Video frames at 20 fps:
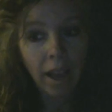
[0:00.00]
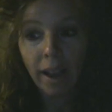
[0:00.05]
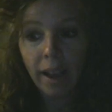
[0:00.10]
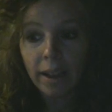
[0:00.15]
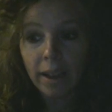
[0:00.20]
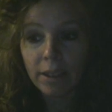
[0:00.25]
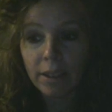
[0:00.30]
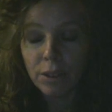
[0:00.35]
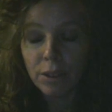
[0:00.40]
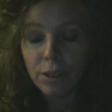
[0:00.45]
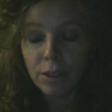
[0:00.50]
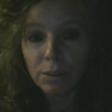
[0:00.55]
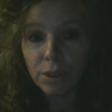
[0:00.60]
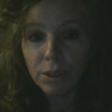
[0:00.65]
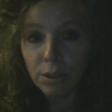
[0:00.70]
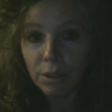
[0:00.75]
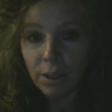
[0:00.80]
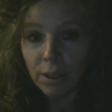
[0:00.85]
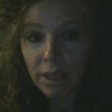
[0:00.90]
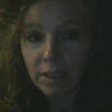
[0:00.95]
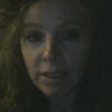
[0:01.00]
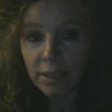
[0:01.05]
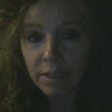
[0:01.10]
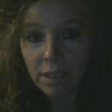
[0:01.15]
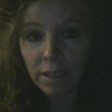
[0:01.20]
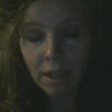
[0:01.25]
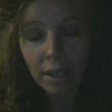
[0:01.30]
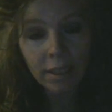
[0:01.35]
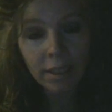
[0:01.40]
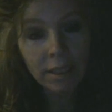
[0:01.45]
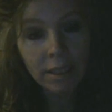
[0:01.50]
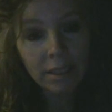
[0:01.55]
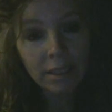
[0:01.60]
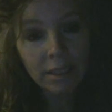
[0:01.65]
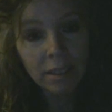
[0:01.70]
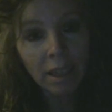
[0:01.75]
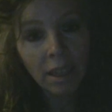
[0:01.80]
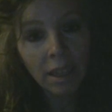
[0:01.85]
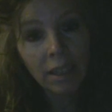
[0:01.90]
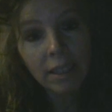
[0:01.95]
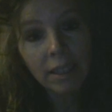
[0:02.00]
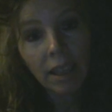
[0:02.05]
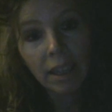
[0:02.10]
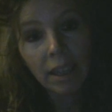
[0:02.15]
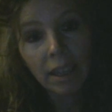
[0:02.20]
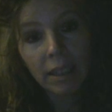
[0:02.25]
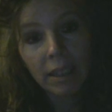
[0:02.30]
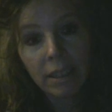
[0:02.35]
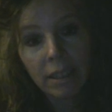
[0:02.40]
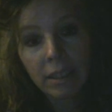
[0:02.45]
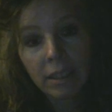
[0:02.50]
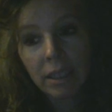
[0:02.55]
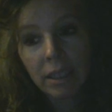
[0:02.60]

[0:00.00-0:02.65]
So it's not a